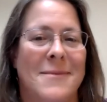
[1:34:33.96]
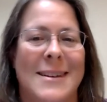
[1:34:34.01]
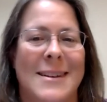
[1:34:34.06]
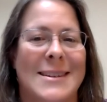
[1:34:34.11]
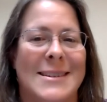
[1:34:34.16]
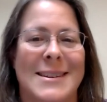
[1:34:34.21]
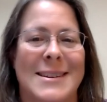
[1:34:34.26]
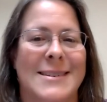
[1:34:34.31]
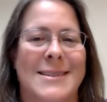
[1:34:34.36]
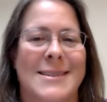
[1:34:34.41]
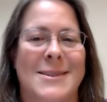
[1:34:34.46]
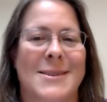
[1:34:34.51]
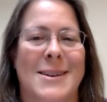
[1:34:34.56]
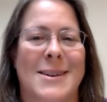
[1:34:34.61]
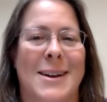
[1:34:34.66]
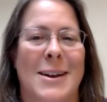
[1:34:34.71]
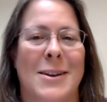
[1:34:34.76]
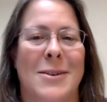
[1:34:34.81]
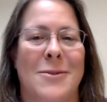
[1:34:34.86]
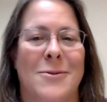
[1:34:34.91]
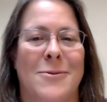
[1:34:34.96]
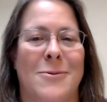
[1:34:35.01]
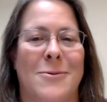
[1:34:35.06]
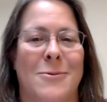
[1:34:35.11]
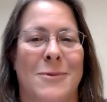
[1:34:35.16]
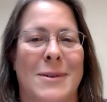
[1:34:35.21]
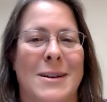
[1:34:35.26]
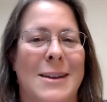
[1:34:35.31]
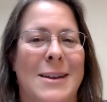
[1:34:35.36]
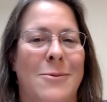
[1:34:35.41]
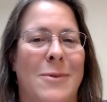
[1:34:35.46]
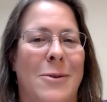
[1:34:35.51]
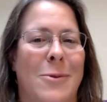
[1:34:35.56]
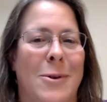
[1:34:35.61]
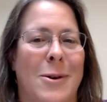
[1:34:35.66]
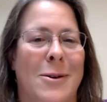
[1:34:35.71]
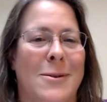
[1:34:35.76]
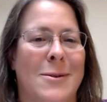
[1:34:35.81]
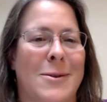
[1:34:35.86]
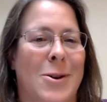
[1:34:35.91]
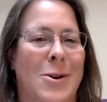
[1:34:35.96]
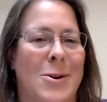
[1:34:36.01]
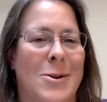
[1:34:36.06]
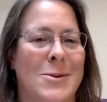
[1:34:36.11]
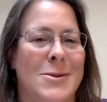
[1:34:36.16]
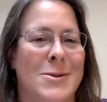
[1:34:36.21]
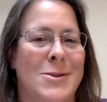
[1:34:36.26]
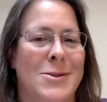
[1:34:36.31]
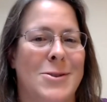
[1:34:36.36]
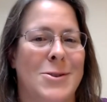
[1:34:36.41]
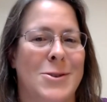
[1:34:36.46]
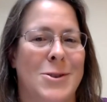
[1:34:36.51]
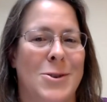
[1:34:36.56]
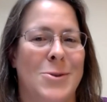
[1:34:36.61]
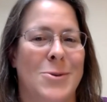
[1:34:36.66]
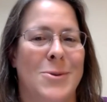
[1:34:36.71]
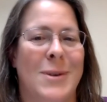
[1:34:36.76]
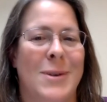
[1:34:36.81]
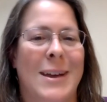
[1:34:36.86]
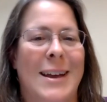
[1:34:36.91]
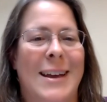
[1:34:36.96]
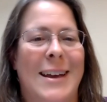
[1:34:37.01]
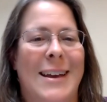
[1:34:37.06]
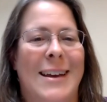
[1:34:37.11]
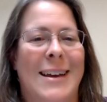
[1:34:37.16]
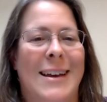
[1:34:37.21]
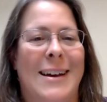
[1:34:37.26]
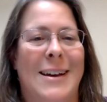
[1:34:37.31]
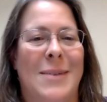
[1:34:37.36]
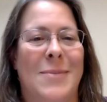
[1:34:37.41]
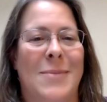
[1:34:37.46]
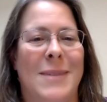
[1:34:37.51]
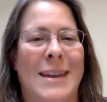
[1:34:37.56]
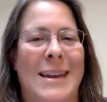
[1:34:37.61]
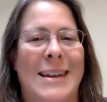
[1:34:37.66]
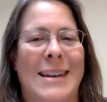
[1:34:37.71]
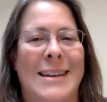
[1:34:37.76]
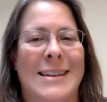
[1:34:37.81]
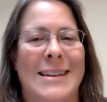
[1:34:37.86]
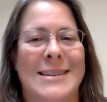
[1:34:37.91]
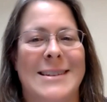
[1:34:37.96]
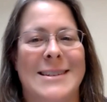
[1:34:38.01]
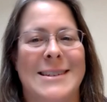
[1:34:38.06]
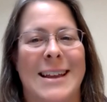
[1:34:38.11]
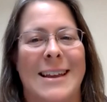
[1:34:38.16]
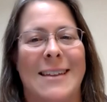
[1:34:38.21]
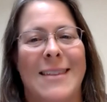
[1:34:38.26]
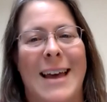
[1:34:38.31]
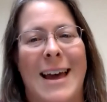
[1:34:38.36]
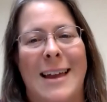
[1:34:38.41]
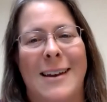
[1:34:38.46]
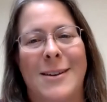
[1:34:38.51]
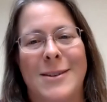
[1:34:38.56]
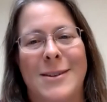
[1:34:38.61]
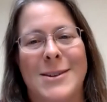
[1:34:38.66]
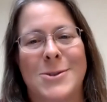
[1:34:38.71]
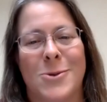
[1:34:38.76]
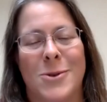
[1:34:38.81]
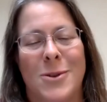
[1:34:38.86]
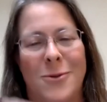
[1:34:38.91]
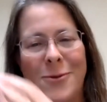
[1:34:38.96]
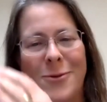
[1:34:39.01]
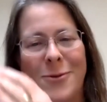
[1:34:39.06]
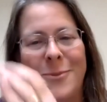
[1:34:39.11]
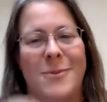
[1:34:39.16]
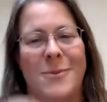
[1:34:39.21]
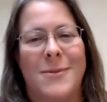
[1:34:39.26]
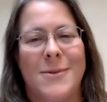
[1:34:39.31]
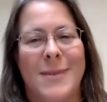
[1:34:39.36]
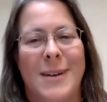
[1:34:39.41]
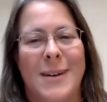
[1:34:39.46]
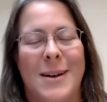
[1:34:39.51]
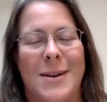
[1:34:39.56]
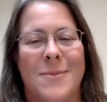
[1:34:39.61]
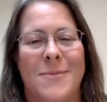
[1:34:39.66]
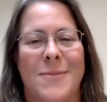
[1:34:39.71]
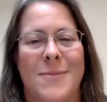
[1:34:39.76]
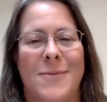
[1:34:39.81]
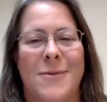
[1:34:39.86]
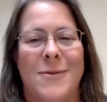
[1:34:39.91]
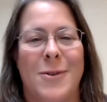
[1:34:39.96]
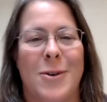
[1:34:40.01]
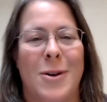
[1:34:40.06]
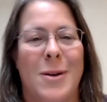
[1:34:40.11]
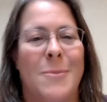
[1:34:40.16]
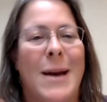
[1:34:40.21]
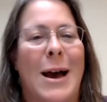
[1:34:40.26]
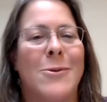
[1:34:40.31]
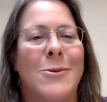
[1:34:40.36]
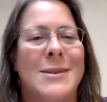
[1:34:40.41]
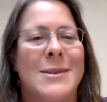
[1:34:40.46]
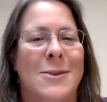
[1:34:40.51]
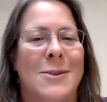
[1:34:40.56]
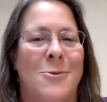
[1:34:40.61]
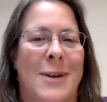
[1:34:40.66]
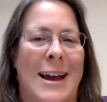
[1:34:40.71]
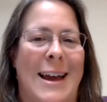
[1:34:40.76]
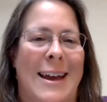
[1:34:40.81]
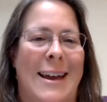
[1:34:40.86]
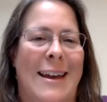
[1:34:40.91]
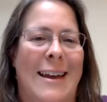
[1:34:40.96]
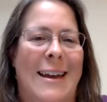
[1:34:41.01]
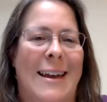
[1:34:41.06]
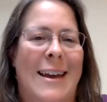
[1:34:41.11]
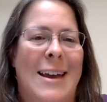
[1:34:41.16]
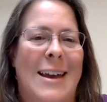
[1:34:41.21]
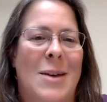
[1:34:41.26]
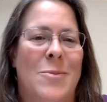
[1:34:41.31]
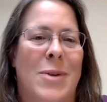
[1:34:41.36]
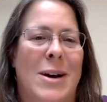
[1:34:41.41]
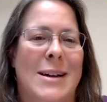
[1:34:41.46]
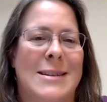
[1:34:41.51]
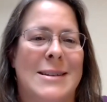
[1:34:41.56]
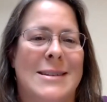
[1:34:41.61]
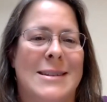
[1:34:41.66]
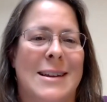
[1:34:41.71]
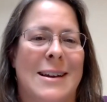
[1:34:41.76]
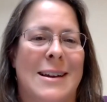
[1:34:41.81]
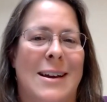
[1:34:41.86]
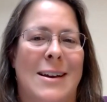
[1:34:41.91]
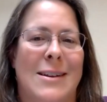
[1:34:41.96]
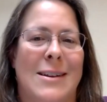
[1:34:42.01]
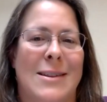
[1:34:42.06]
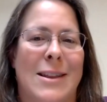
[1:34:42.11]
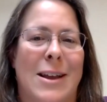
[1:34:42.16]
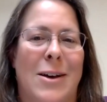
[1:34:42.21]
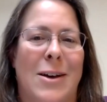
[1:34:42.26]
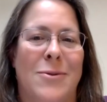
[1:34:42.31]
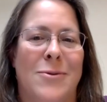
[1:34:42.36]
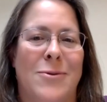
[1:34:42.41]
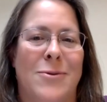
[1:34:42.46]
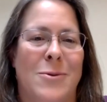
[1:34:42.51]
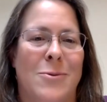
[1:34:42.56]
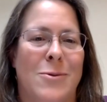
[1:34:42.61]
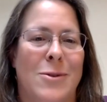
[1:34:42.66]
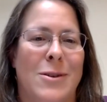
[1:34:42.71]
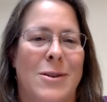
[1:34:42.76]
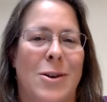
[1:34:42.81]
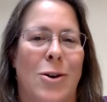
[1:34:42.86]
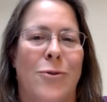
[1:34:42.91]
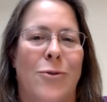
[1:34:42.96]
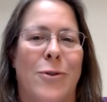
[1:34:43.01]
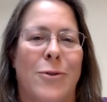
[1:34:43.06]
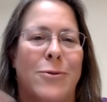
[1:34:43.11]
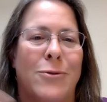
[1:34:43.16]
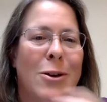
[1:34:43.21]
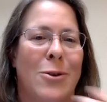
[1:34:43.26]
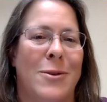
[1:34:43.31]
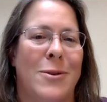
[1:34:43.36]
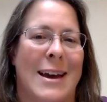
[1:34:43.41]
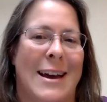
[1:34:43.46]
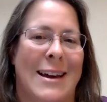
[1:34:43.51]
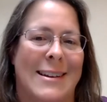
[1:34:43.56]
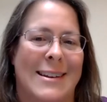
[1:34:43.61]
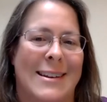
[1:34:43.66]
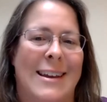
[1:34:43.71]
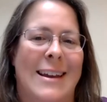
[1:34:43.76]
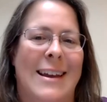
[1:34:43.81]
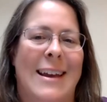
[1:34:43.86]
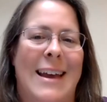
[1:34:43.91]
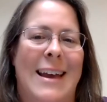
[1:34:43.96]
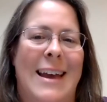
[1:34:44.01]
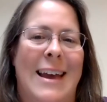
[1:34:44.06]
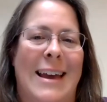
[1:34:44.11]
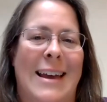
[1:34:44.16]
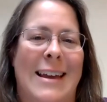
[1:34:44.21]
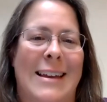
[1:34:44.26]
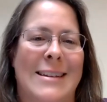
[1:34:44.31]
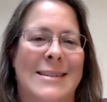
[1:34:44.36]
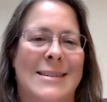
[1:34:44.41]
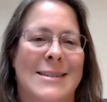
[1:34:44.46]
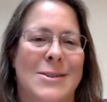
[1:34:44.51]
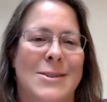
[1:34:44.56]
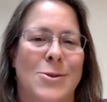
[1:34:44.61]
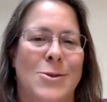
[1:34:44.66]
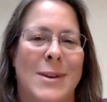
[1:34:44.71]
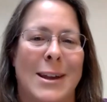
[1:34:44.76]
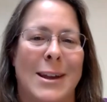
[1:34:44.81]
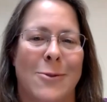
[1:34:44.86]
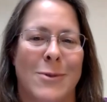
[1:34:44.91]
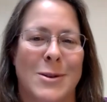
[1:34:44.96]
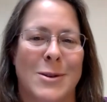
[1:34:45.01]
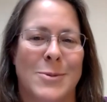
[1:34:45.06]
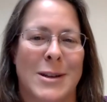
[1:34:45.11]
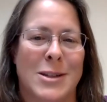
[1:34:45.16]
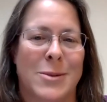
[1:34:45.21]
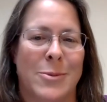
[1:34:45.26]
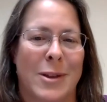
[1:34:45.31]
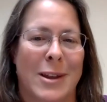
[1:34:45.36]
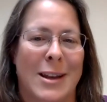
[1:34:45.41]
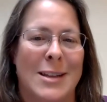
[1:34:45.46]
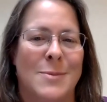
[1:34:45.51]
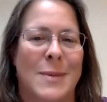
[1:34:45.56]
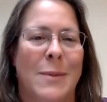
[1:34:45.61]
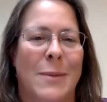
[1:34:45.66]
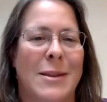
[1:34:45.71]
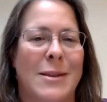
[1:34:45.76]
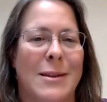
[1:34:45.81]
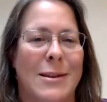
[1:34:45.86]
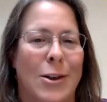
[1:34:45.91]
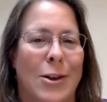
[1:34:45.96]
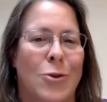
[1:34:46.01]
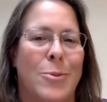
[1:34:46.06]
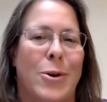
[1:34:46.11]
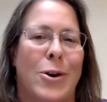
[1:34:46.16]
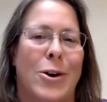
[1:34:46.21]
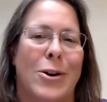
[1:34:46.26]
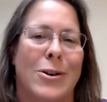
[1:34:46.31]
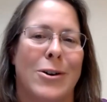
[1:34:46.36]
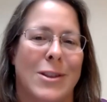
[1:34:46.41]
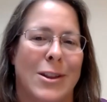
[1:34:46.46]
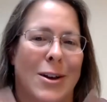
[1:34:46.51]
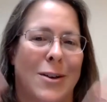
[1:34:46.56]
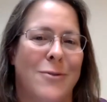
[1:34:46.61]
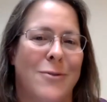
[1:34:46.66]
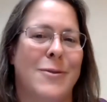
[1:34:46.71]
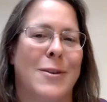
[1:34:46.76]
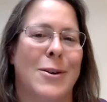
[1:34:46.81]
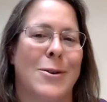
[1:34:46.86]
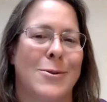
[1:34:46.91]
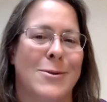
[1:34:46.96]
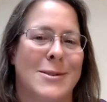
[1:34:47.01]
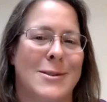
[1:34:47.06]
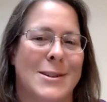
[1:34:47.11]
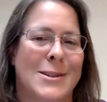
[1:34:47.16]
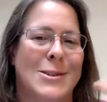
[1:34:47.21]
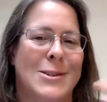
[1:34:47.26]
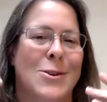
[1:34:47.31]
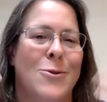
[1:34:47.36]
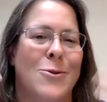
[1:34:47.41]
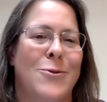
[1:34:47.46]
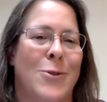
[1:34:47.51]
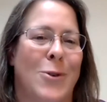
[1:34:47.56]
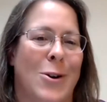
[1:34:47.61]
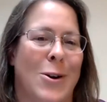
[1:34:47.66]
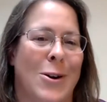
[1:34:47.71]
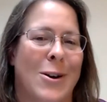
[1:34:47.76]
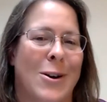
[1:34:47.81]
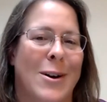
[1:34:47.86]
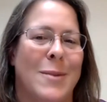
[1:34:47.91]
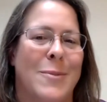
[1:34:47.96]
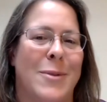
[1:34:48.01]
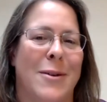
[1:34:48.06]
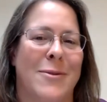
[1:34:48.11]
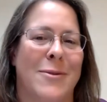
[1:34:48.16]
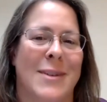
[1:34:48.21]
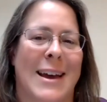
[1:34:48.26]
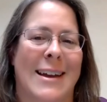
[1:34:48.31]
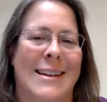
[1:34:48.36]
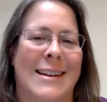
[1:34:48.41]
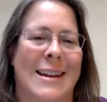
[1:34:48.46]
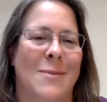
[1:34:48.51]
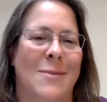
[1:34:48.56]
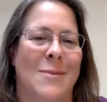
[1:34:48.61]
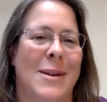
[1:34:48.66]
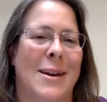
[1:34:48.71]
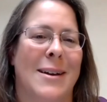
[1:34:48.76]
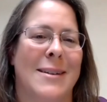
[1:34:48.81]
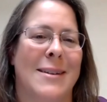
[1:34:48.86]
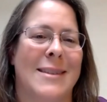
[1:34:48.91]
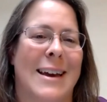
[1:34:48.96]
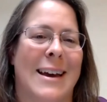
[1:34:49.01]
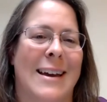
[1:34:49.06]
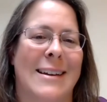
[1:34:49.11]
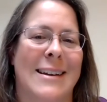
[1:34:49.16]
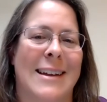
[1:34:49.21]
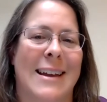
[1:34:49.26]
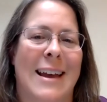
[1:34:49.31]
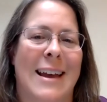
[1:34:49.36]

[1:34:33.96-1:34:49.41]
isn't kind of really what we're called to do um, in its in that sort of um, very bounded way, but uh, love would overflow that. And duty and responsibility is maybe the low bar. Love goes so far above that and beyond that